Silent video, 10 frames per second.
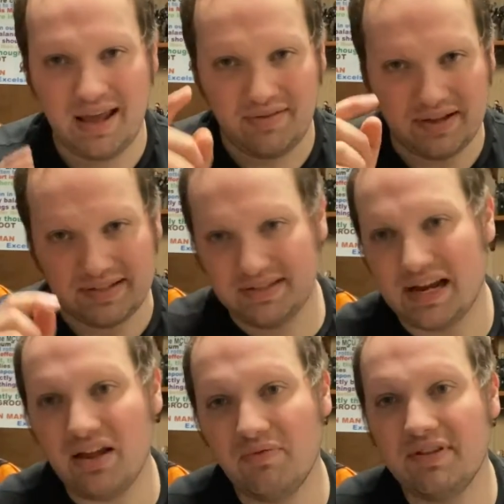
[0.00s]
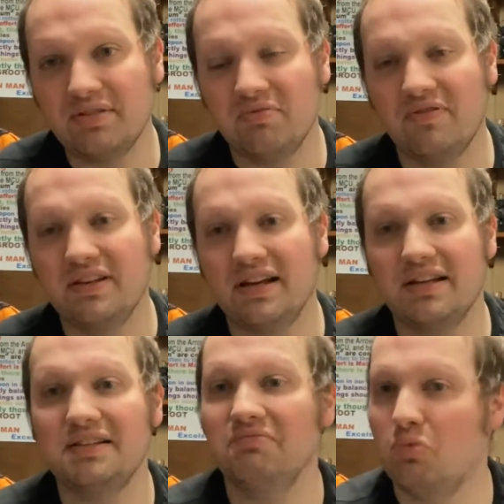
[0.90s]
That's exactly what this movie
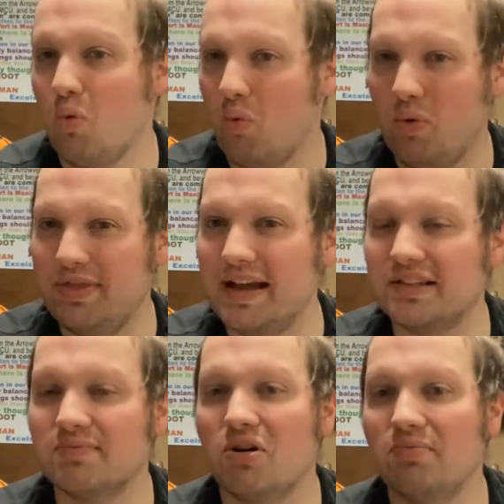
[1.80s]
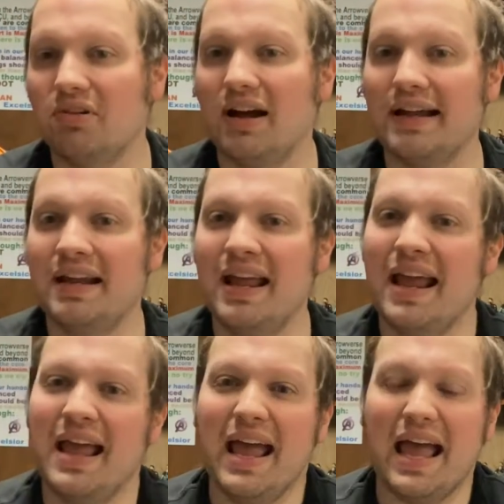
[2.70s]
does with that small plot.
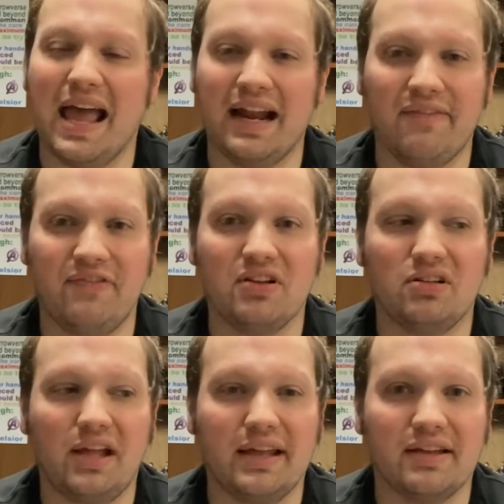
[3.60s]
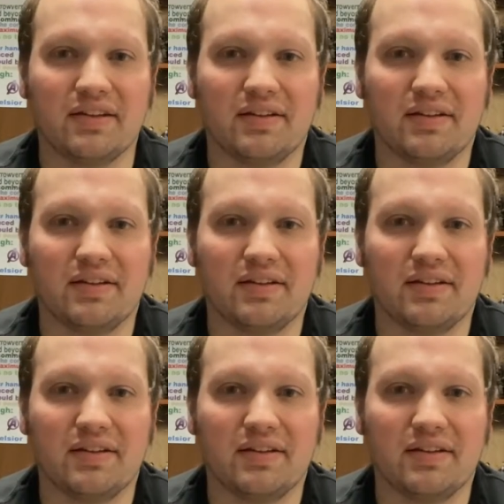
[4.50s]
And I feel like